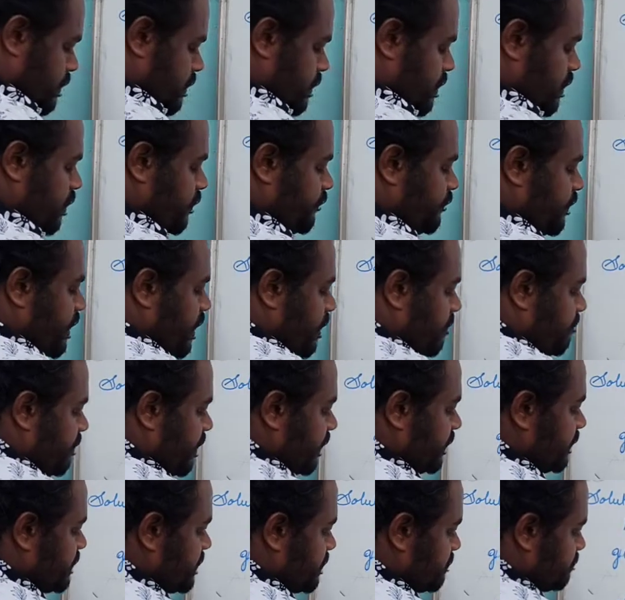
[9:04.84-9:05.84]
Now we compare
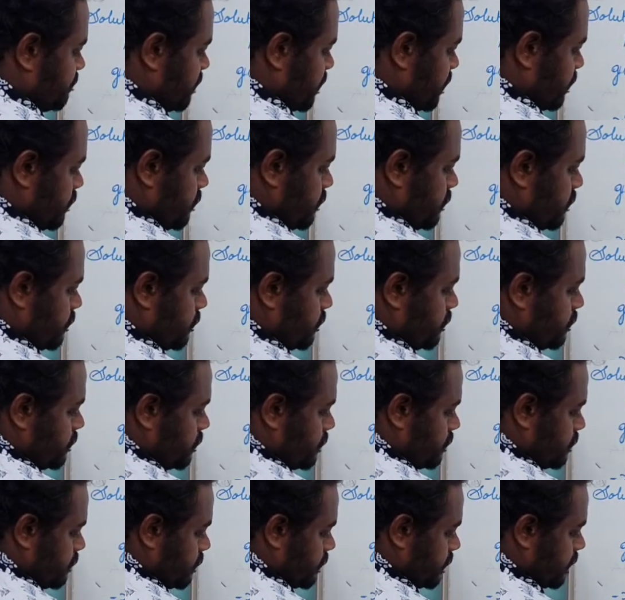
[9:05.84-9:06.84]
the symbol.
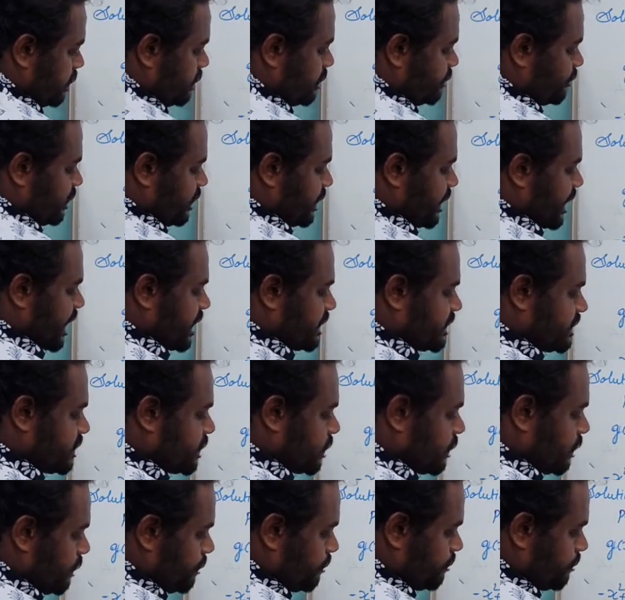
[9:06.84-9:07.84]
It will cancel.